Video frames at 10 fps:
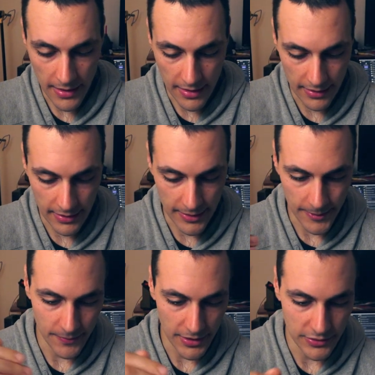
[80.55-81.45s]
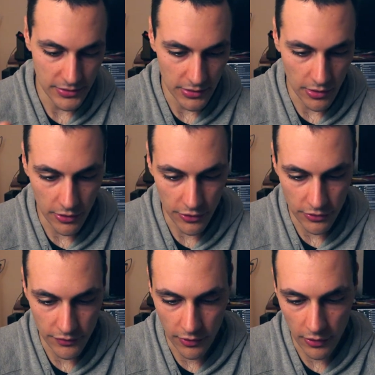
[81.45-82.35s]
And so
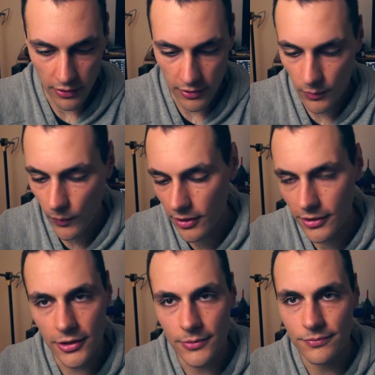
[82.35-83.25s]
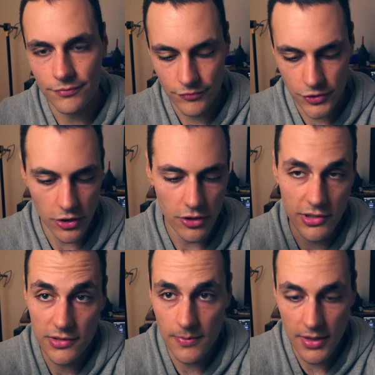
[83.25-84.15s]
you've got welcome, Josh,
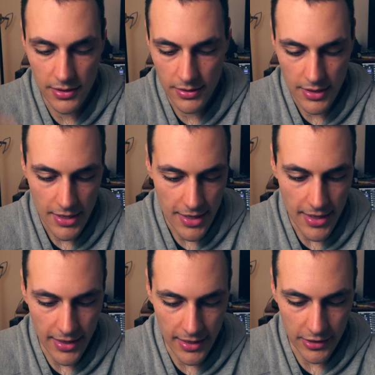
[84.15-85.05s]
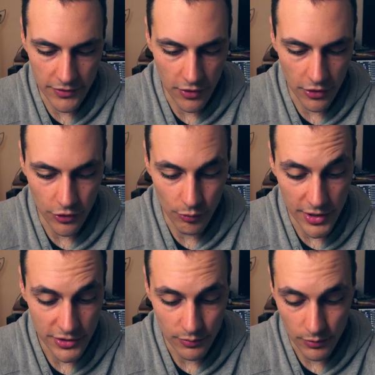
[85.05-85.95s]
that's me. You've got your
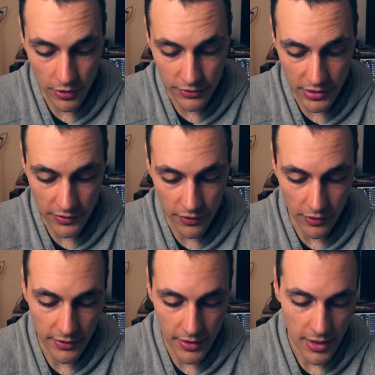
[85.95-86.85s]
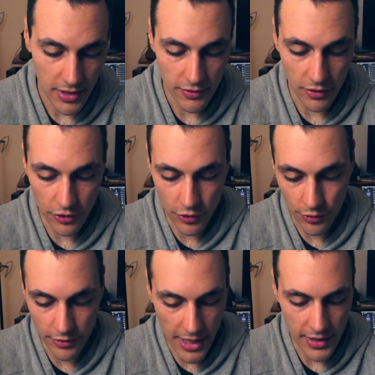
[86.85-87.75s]
recent roles that you've got there. You've got your
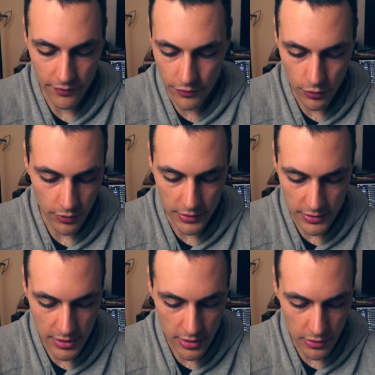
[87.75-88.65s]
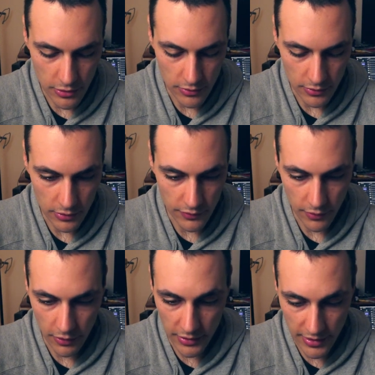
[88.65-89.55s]
create, view, continue. You've
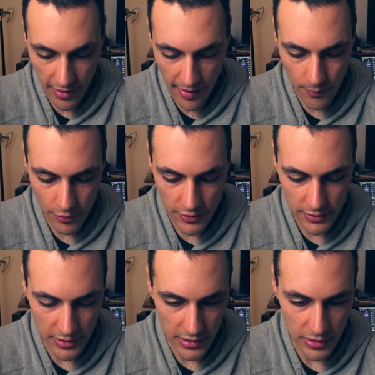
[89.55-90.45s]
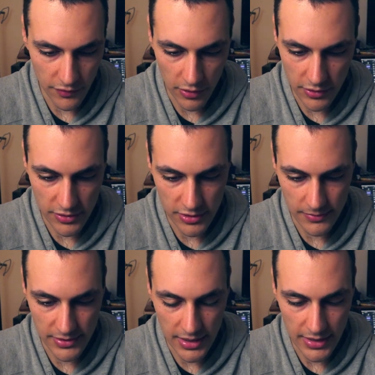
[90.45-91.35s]
got your cameras, and then you've got just some
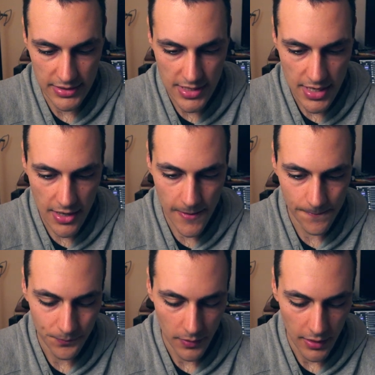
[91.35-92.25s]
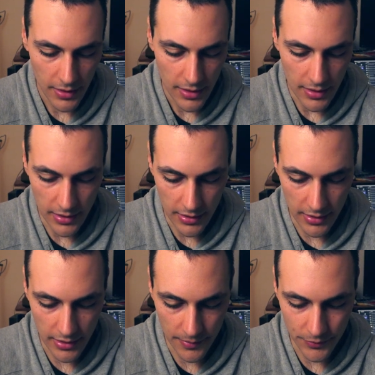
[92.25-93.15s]
settings here.
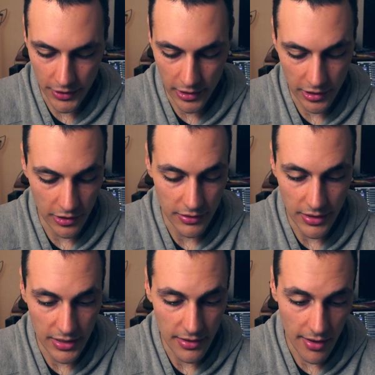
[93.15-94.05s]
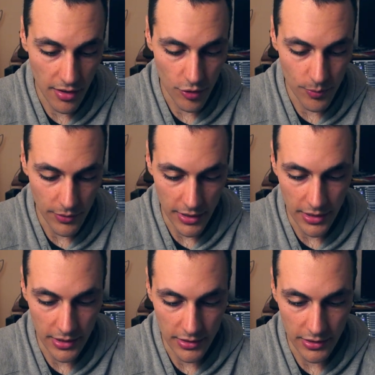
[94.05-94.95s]
You can click on need help,
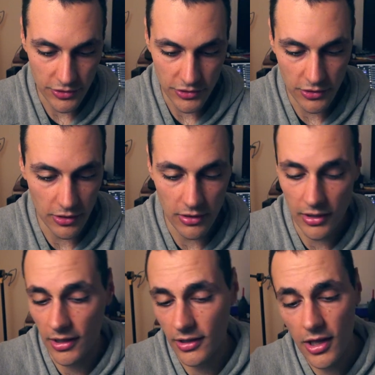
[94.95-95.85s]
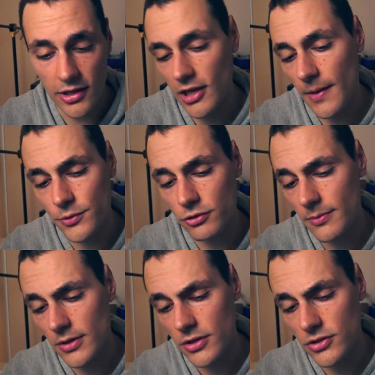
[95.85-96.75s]
and it's just got like, yeah, you capture
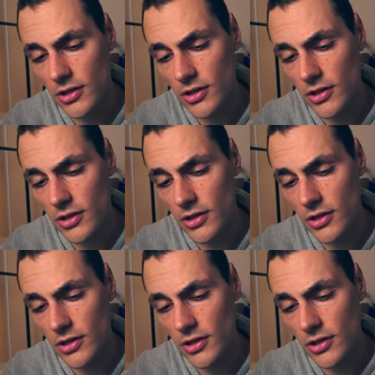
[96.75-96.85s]
image.